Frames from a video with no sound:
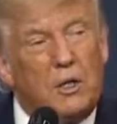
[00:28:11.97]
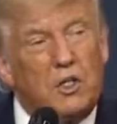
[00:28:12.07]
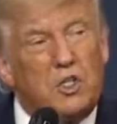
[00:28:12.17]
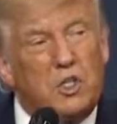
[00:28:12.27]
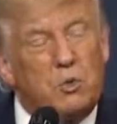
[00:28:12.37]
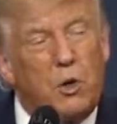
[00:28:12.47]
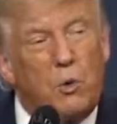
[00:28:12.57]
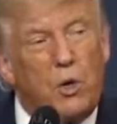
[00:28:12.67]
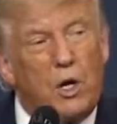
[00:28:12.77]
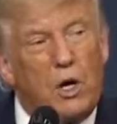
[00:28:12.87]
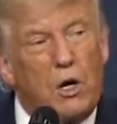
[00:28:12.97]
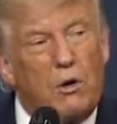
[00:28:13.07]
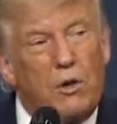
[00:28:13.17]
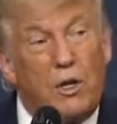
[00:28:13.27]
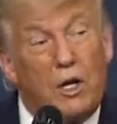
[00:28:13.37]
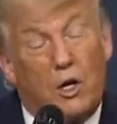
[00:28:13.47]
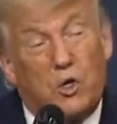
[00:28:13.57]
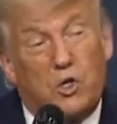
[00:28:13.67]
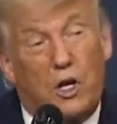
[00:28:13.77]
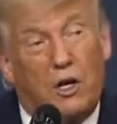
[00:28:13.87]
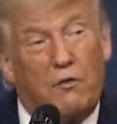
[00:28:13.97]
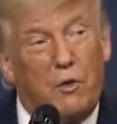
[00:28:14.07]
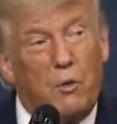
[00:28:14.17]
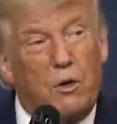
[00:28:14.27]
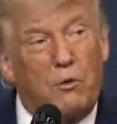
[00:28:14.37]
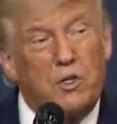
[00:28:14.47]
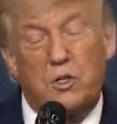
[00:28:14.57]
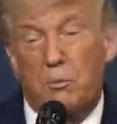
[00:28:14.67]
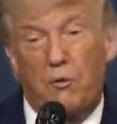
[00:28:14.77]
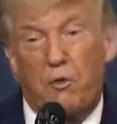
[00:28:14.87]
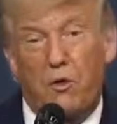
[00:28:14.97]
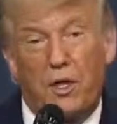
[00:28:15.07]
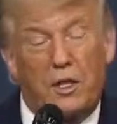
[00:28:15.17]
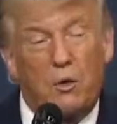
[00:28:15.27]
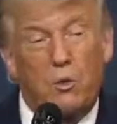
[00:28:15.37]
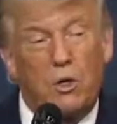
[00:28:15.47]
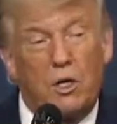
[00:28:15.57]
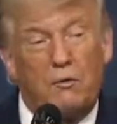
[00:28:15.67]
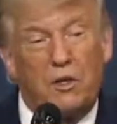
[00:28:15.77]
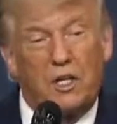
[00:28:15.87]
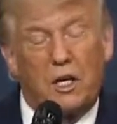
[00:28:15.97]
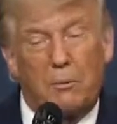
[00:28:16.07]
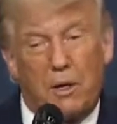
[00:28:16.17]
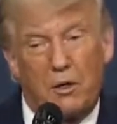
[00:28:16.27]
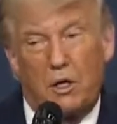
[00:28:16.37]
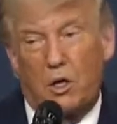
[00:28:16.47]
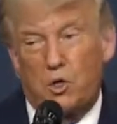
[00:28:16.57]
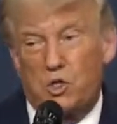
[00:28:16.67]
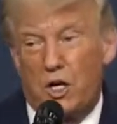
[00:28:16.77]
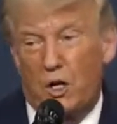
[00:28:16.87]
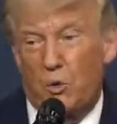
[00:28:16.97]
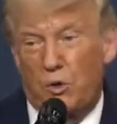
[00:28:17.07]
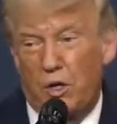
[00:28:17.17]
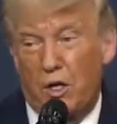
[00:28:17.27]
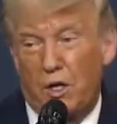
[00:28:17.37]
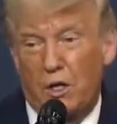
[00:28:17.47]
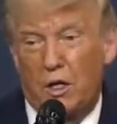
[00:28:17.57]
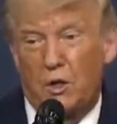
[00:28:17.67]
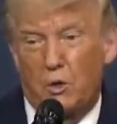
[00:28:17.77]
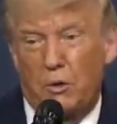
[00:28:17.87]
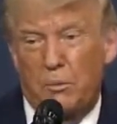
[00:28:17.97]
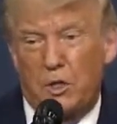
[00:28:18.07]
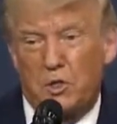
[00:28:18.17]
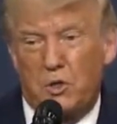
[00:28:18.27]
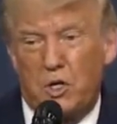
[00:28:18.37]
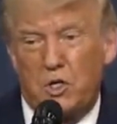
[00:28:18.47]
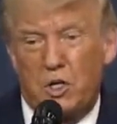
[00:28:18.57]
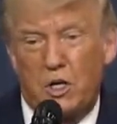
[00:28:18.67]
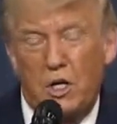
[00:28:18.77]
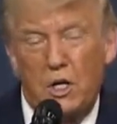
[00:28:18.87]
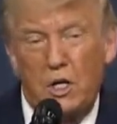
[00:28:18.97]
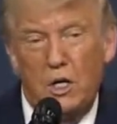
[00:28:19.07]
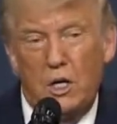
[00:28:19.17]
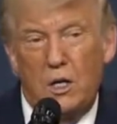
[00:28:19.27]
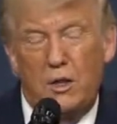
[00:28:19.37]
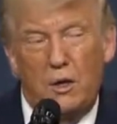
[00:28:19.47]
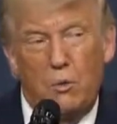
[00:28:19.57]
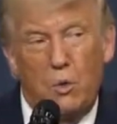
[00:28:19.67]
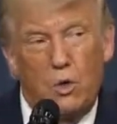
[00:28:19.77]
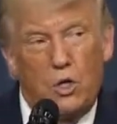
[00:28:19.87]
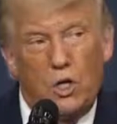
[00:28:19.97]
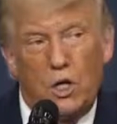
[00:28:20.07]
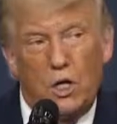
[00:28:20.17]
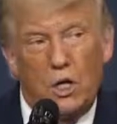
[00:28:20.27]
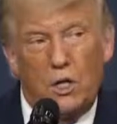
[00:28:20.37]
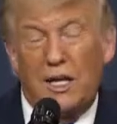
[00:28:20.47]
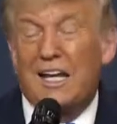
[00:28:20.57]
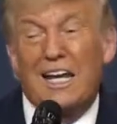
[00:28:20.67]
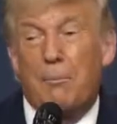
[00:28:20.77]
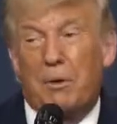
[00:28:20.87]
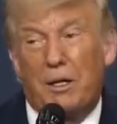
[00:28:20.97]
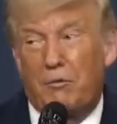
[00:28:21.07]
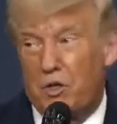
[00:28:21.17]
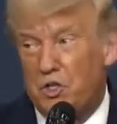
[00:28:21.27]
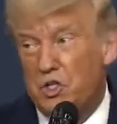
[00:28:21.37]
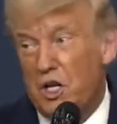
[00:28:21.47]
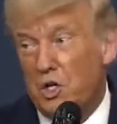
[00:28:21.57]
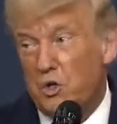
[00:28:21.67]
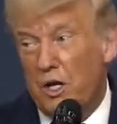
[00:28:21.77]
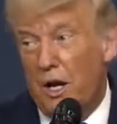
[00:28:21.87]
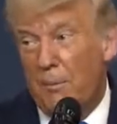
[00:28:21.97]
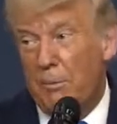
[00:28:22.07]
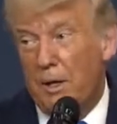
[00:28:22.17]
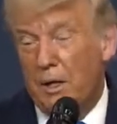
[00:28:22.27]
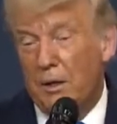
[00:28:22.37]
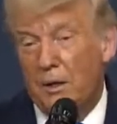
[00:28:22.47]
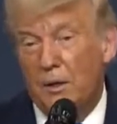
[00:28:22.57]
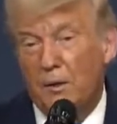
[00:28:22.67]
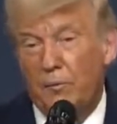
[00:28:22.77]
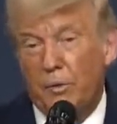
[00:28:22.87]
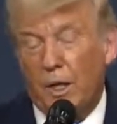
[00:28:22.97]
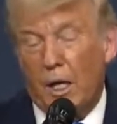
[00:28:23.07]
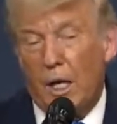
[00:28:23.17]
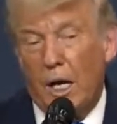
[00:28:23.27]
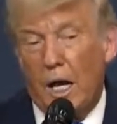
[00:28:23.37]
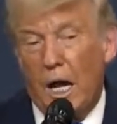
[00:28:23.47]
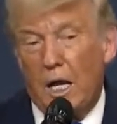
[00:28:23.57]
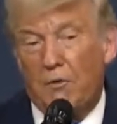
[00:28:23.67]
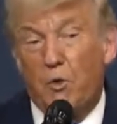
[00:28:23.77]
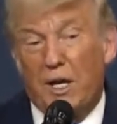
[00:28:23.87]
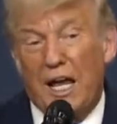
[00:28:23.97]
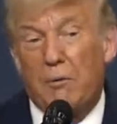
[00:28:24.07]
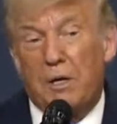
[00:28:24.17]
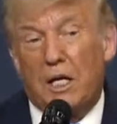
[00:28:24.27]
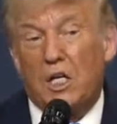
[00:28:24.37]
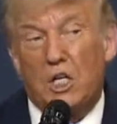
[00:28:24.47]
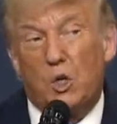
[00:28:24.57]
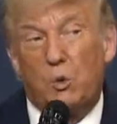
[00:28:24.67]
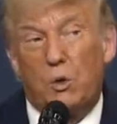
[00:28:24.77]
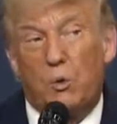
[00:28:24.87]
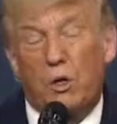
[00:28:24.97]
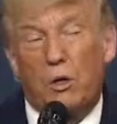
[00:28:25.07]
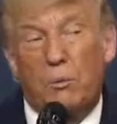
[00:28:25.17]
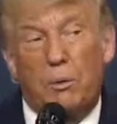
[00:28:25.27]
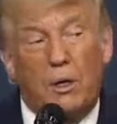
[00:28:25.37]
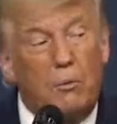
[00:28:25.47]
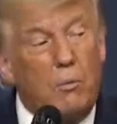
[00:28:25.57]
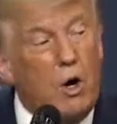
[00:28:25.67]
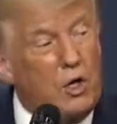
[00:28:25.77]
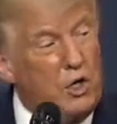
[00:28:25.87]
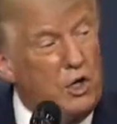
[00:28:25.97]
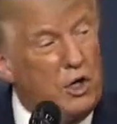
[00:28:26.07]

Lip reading: this is where we are, and they're negotiating for one reason. Before that, they wouldn't even think about negotiating with any other administration. They cannot believe this is actually happening. And if we can make a deal, we will. But Mark, you're